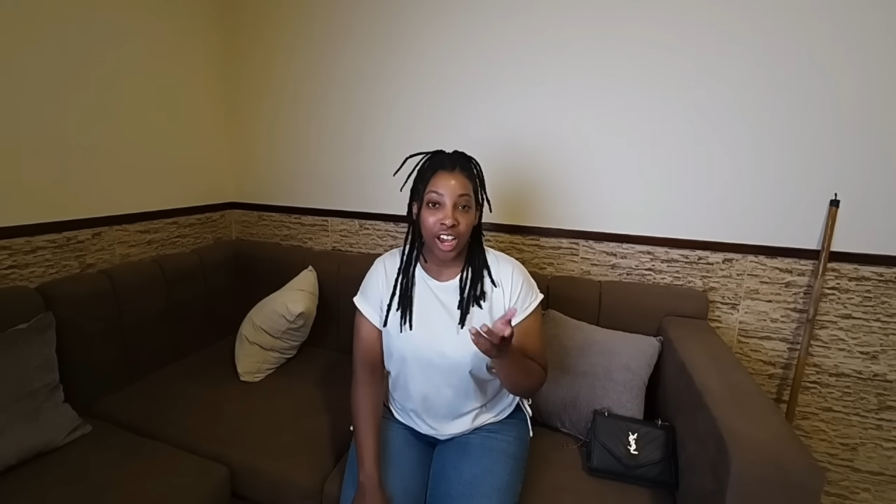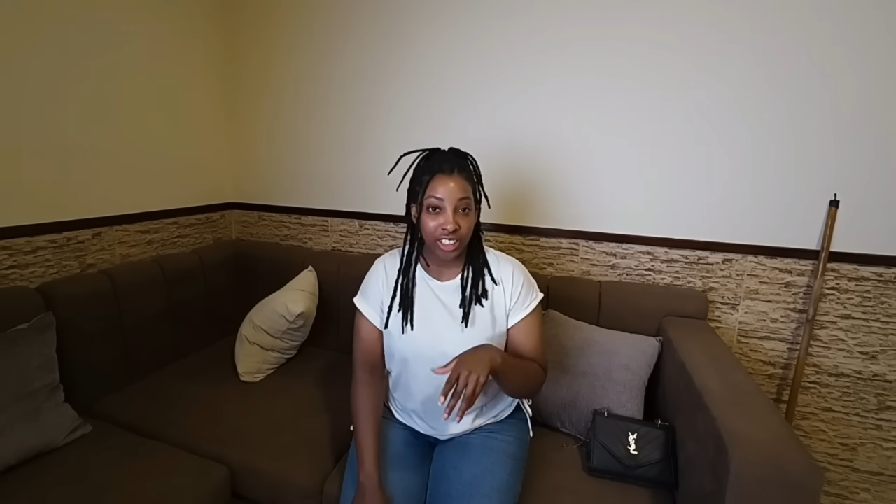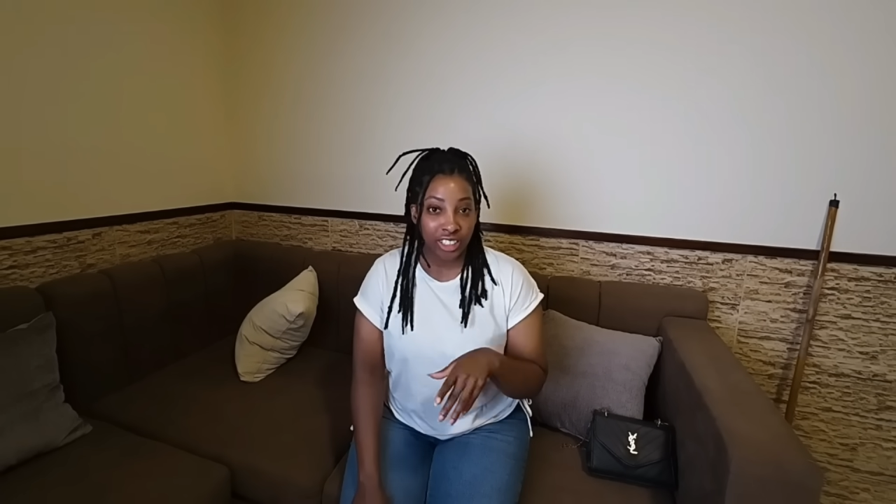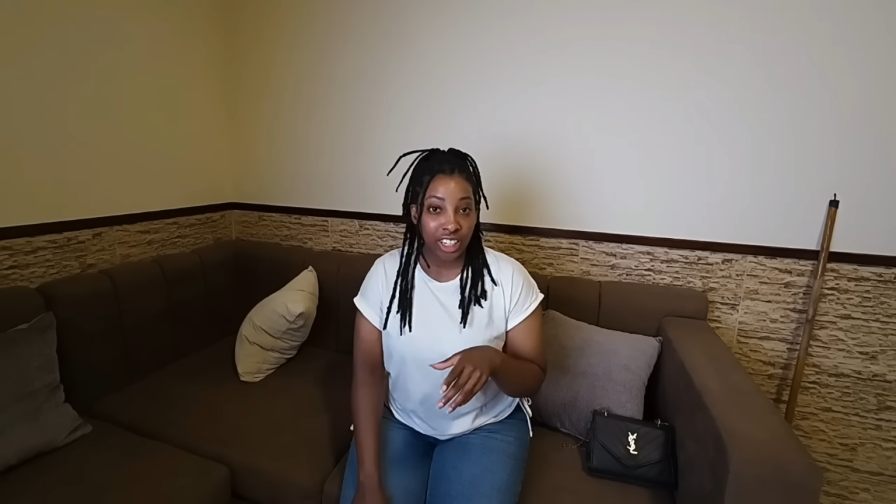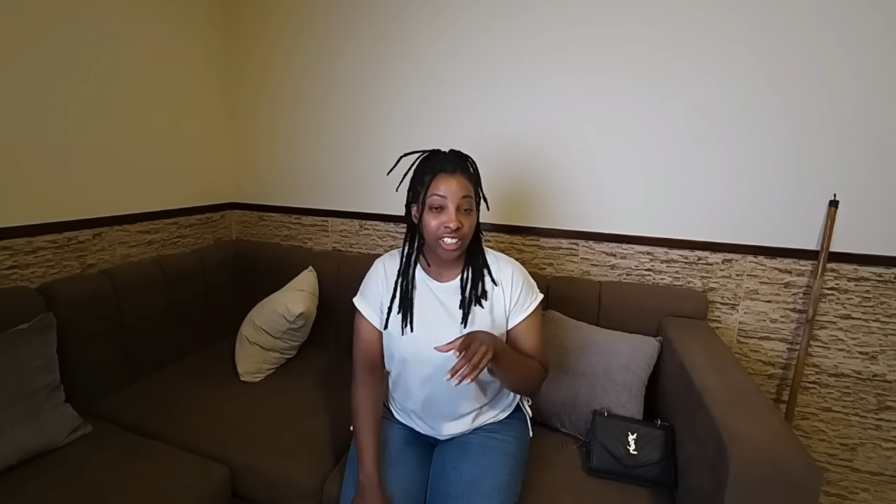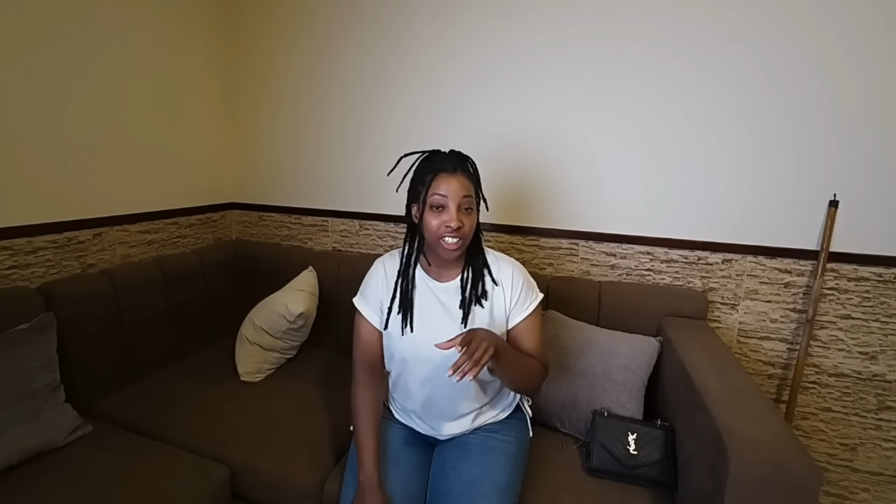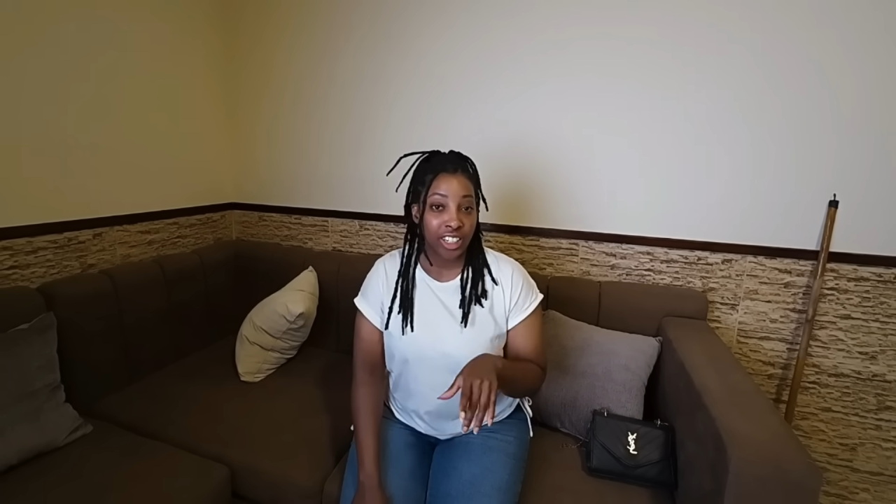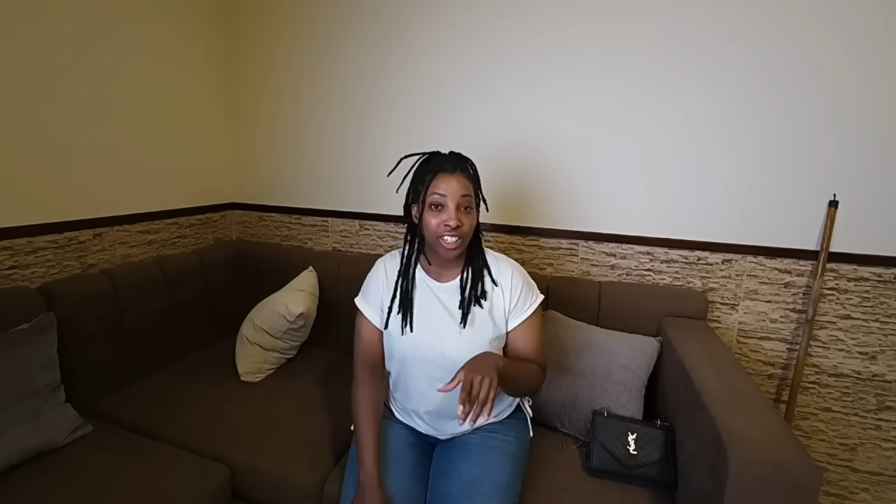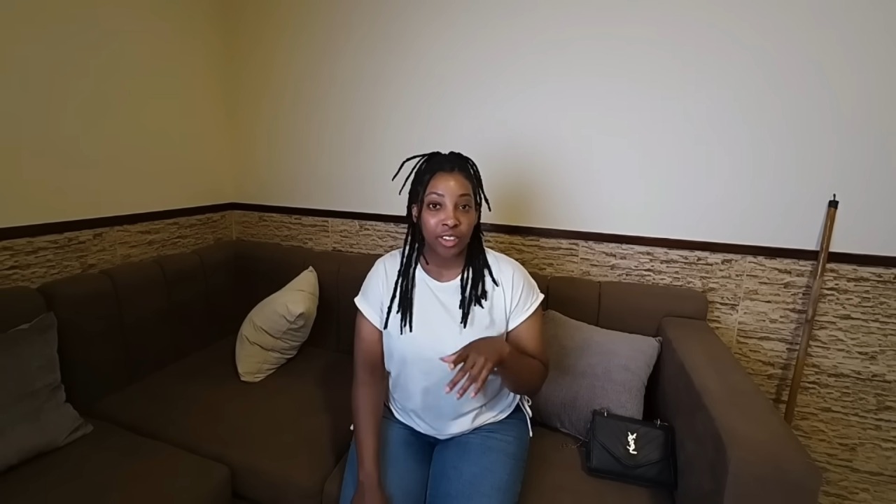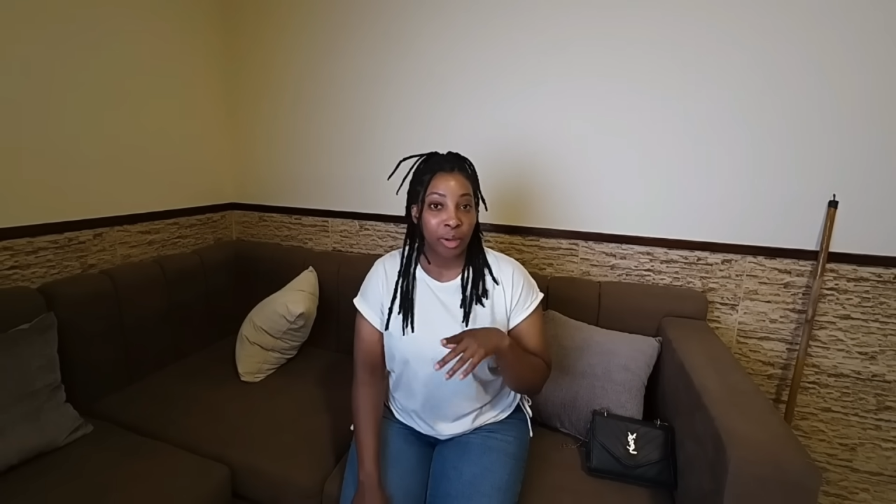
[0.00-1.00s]
actually at the
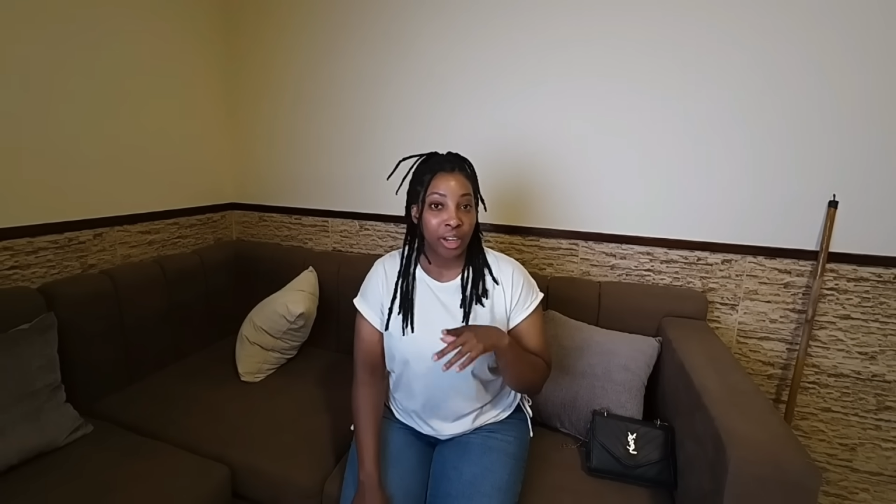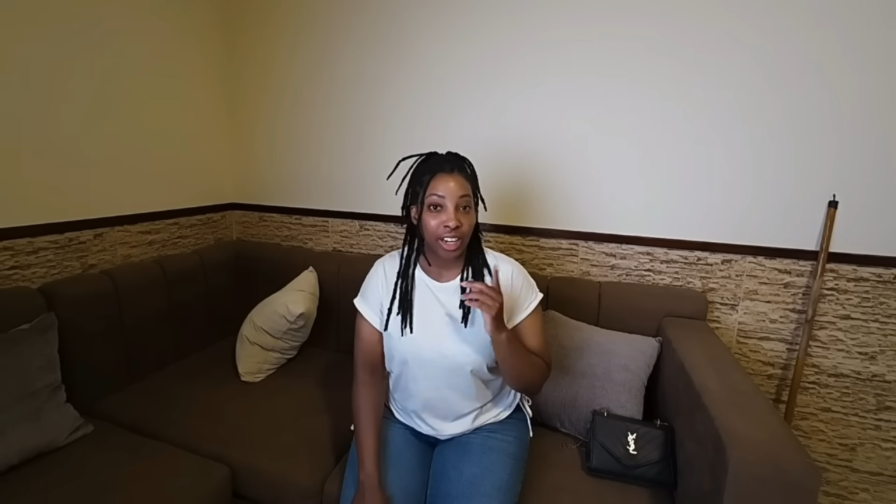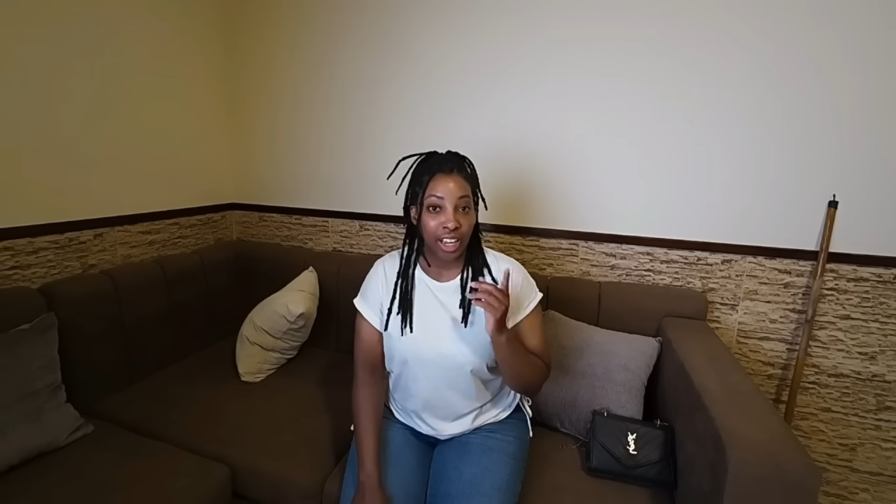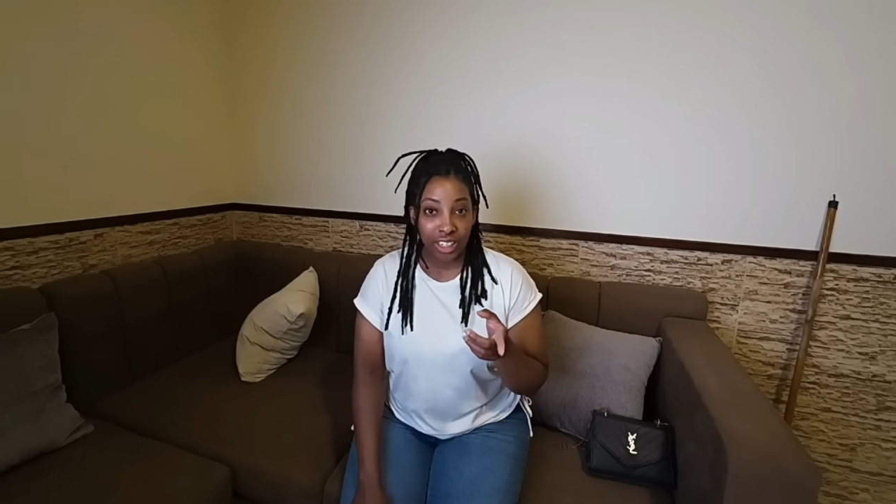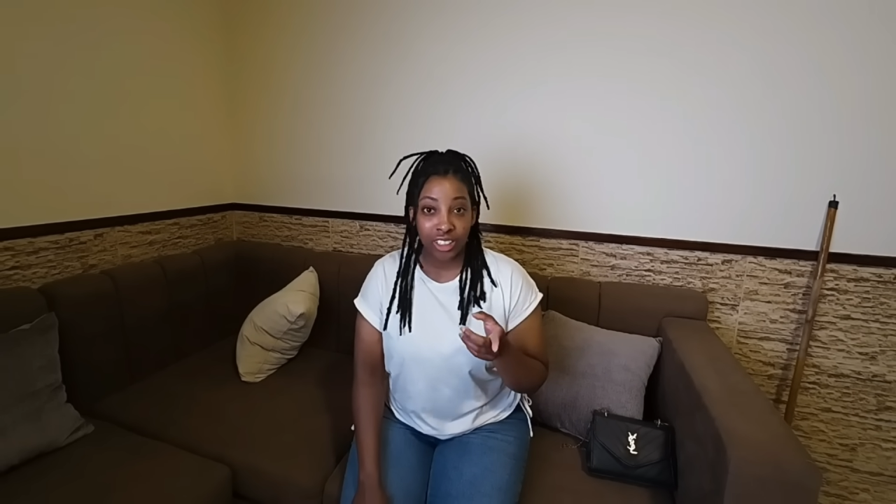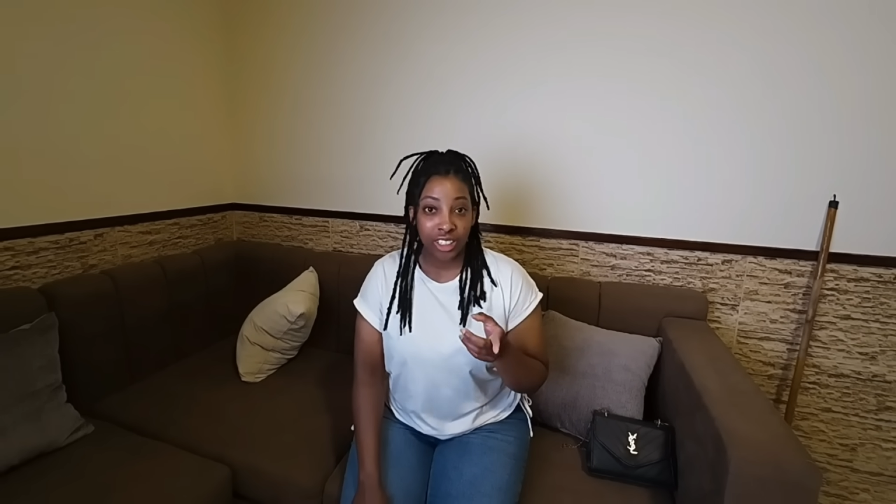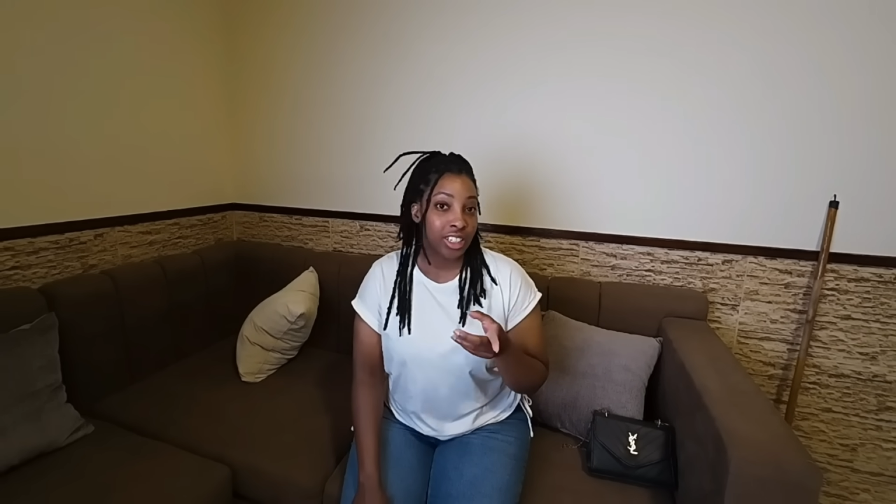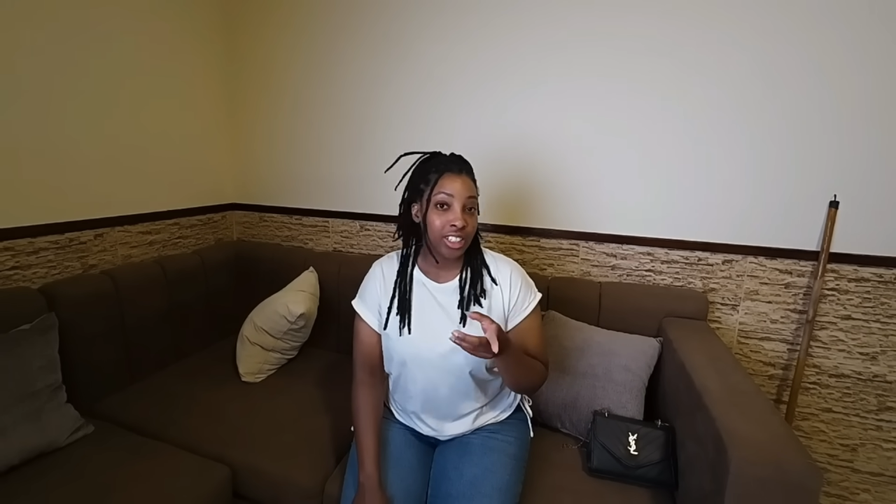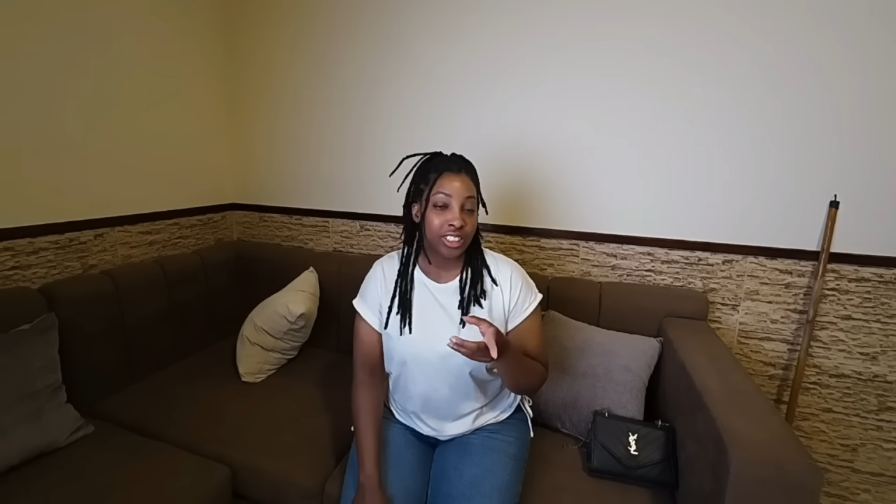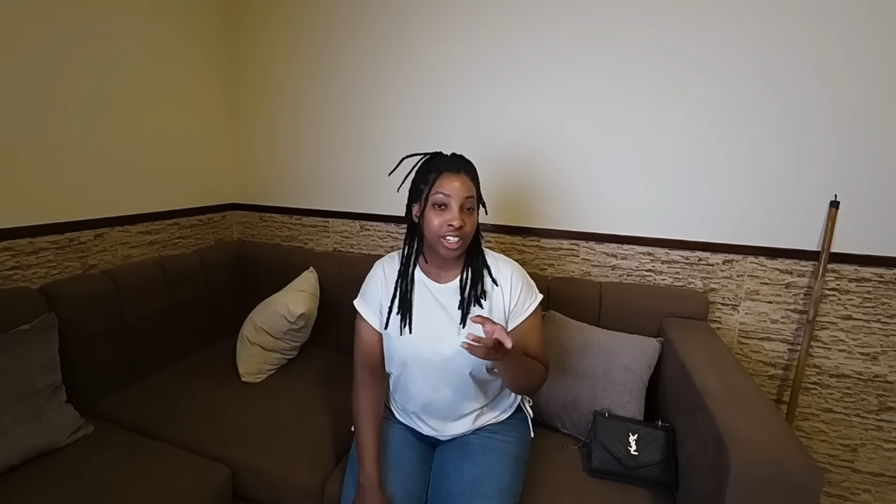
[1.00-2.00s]
end of my last lease,